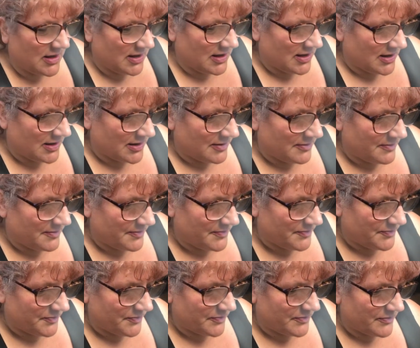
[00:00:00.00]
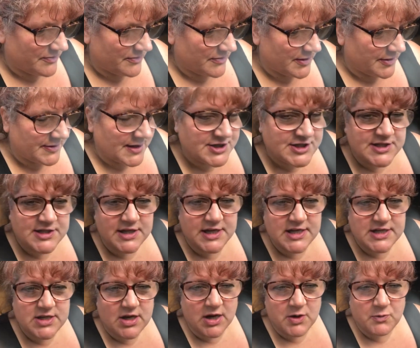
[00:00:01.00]
then she suddenly
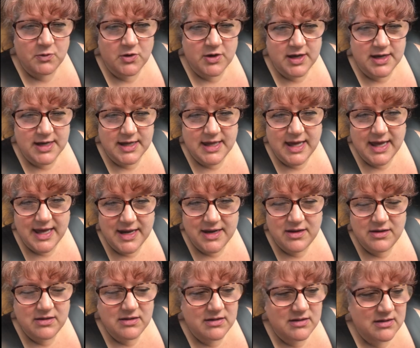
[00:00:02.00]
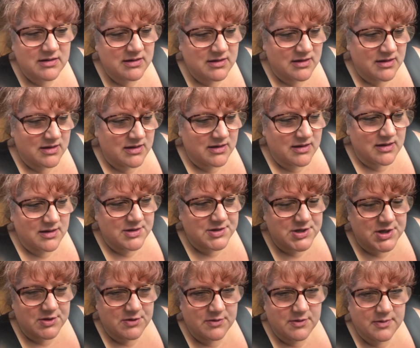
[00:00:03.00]
started working again.
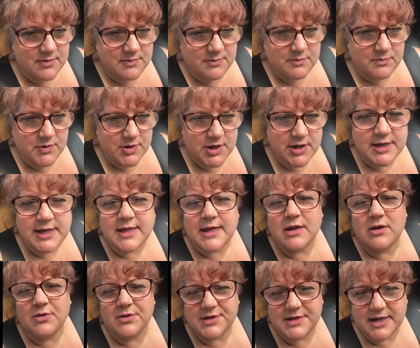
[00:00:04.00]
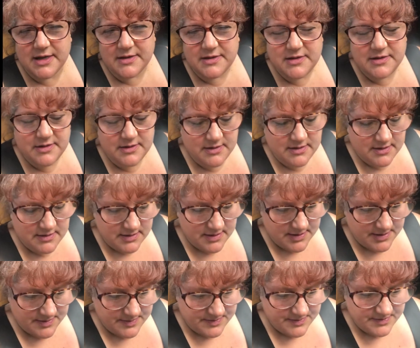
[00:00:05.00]
So we're going to get that looked at.
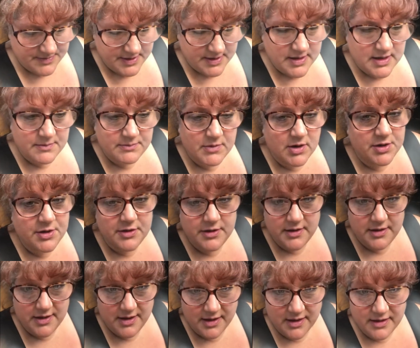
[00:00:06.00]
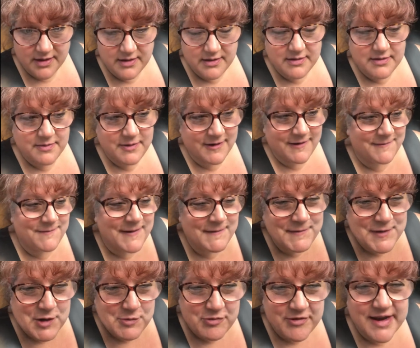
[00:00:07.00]
But other than that, apart from having
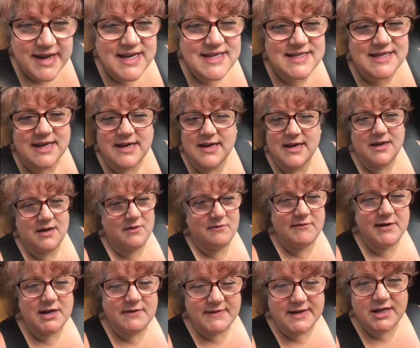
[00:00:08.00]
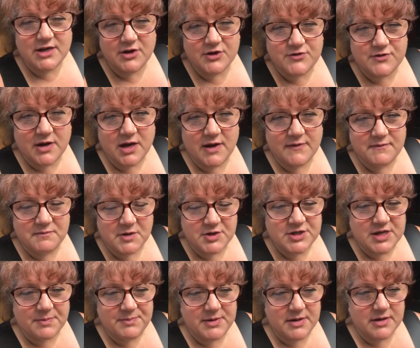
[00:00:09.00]
no brakes, really good drive, much
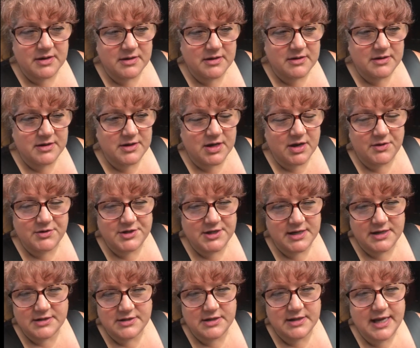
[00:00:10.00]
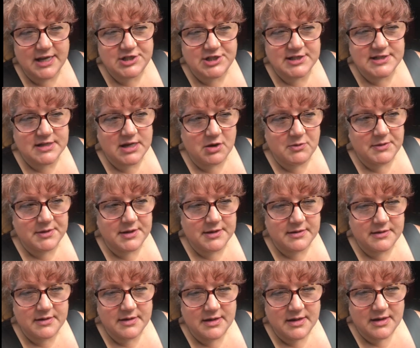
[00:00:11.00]
happier. You know, she's slow in
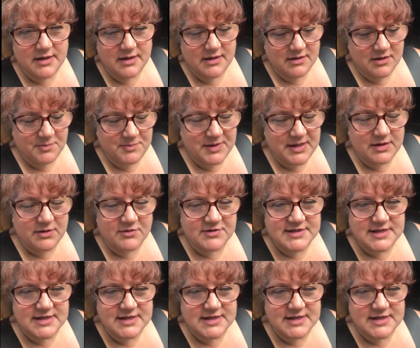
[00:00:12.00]
up the hills and